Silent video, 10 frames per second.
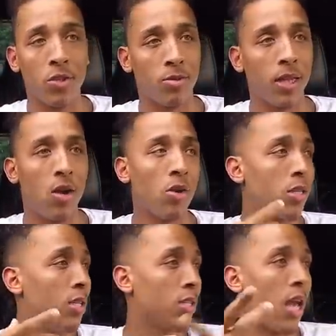You know what I'm saying? Oh,
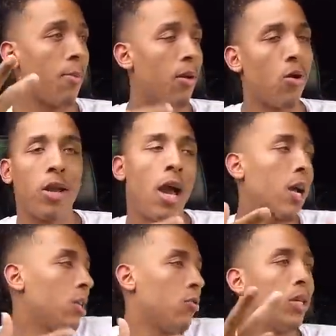this happened. Oh, okay,
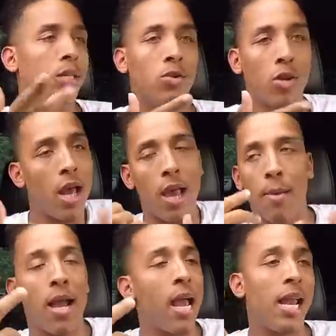I can do this. Or that
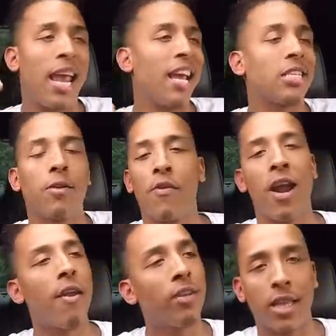happened. I had an answer for
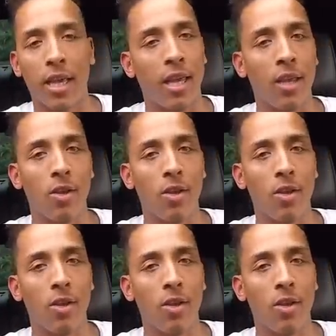everything.